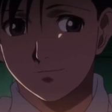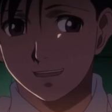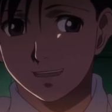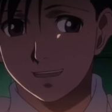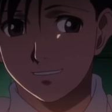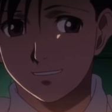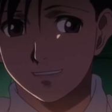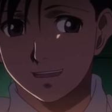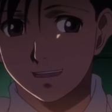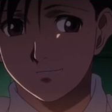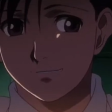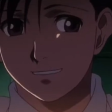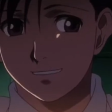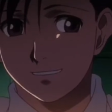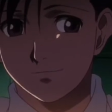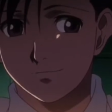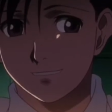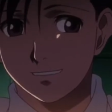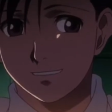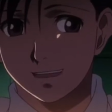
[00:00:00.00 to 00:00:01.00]
well to an
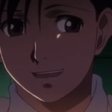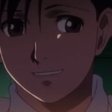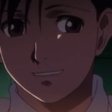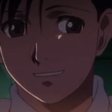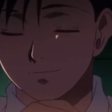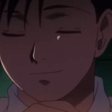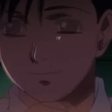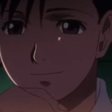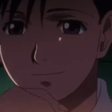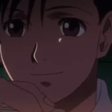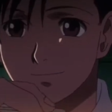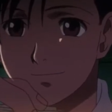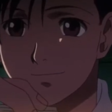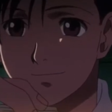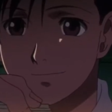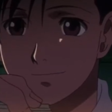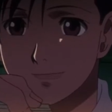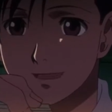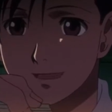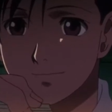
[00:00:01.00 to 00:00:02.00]
R-rated action
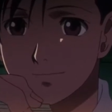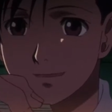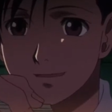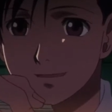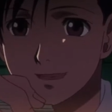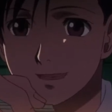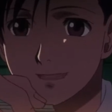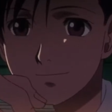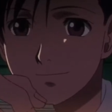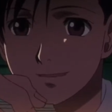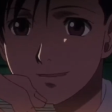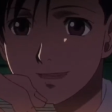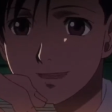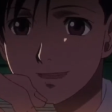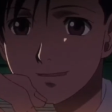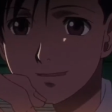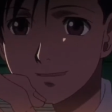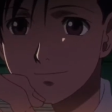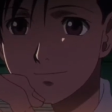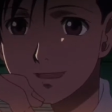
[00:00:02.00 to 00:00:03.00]
film.
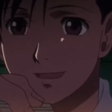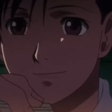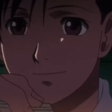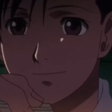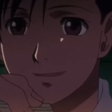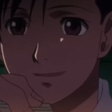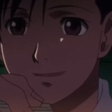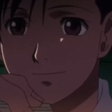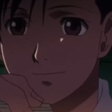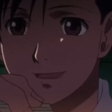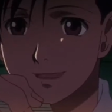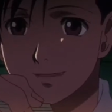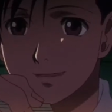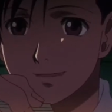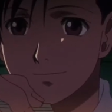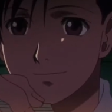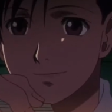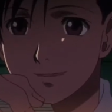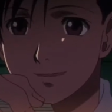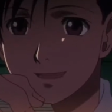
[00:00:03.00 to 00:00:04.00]
Corporate schmuck
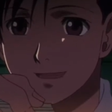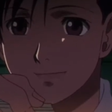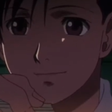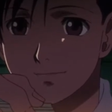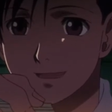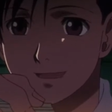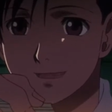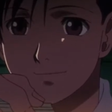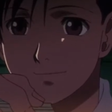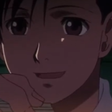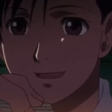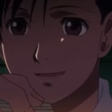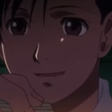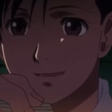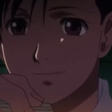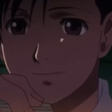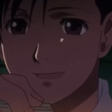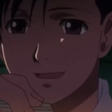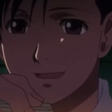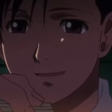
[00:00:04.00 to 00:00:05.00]
Rokuro, or
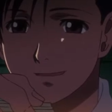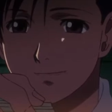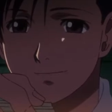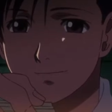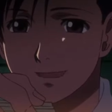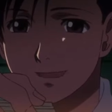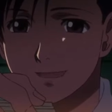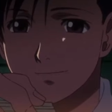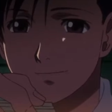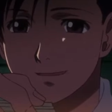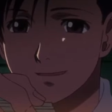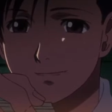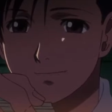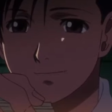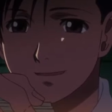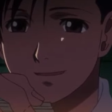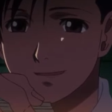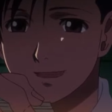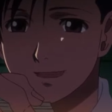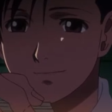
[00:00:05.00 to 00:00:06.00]
Rock, which will end up
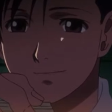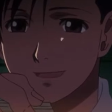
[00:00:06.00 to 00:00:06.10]
being called for